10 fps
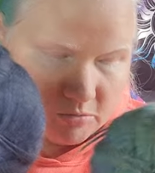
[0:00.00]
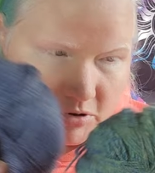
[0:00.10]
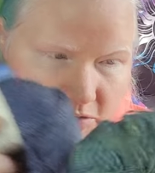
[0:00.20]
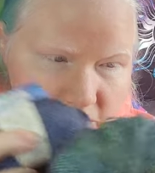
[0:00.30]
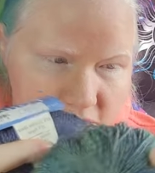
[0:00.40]

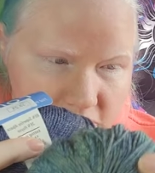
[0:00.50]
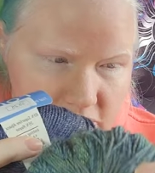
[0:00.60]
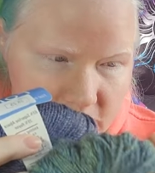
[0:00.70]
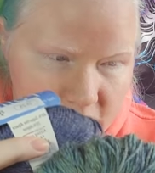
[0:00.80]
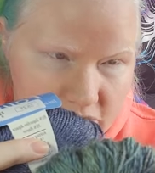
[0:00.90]
but it feels
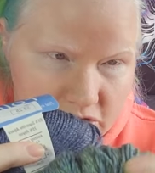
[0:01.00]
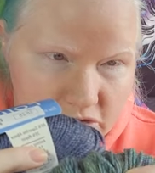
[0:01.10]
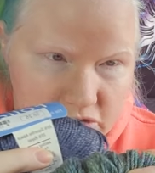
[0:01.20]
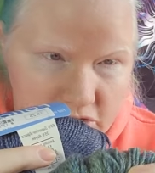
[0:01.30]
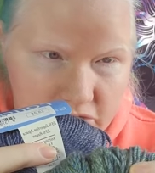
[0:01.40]
to me this
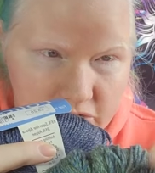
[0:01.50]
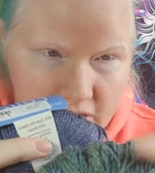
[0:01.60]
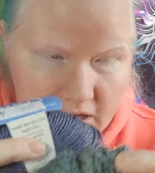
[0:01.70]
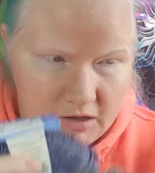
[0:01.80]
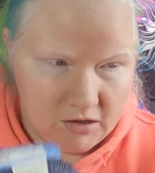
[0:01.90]
is just
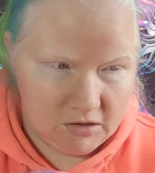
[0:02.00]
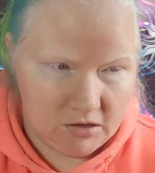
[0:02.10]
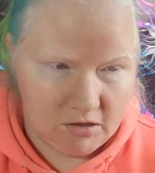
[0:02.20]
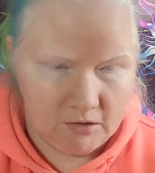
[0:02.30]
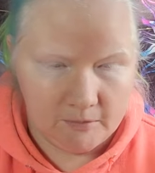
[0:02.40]
a,
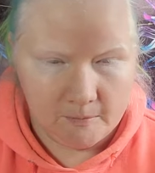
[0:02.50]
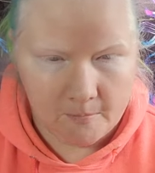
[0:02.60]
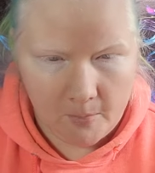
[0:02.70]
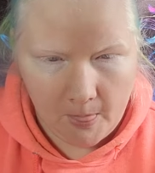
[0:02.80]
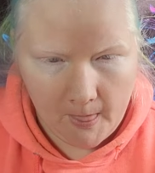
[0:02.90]
um,